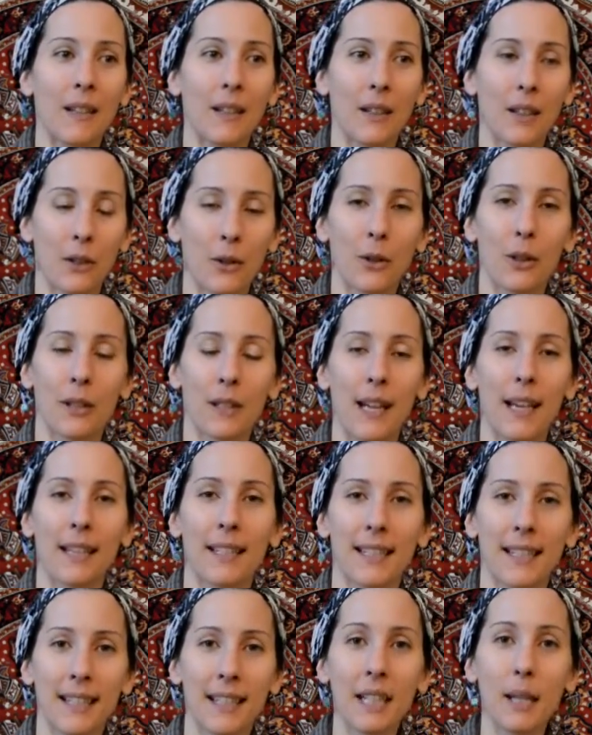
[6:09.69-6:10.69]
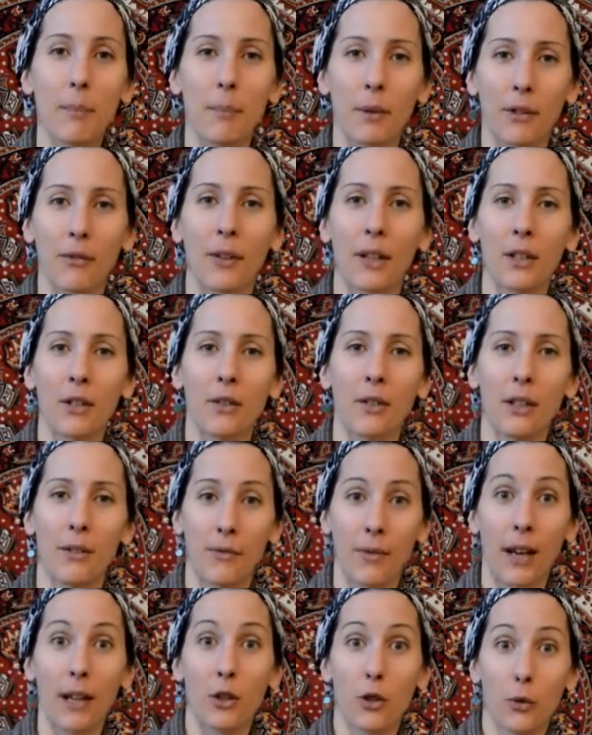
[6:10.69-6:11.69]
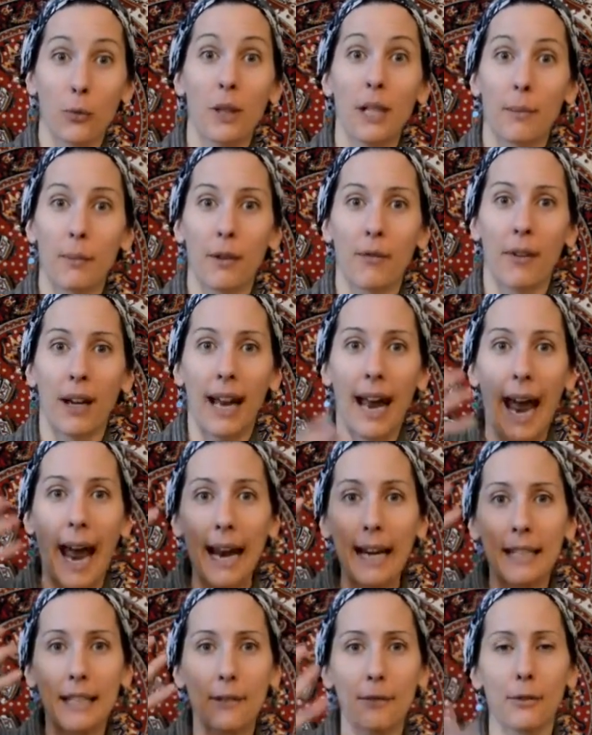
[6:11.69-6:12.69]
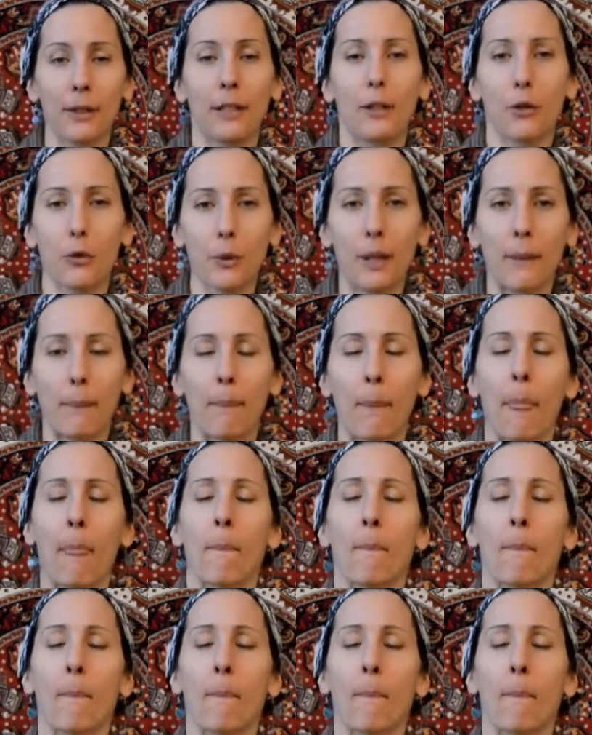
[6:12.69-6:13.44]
a good night's sleep if I dream, if I actively dream.